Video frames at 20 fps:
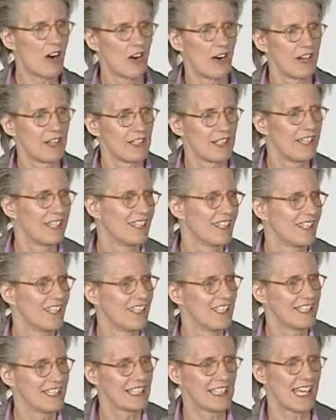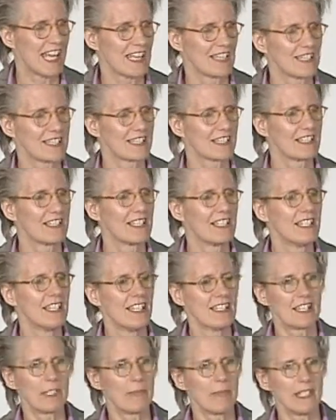hard to get,
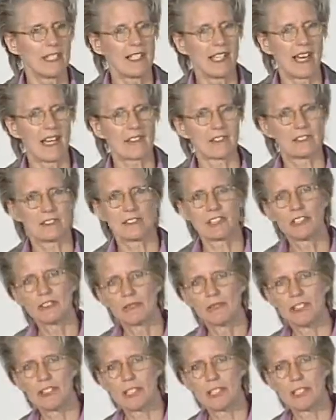to pin down, to